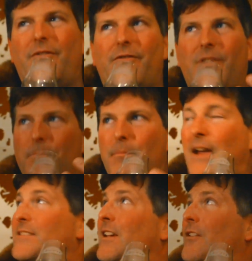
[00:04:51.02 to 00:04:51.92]
of the
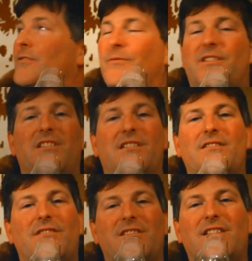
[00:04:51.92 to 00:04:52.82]
best characteristics
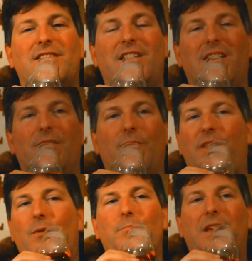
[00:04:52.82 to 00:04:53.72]
of the 16
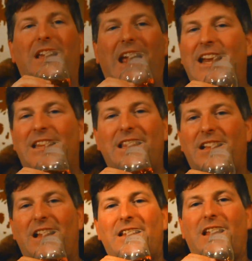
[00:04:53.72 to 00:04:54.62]
without being anything like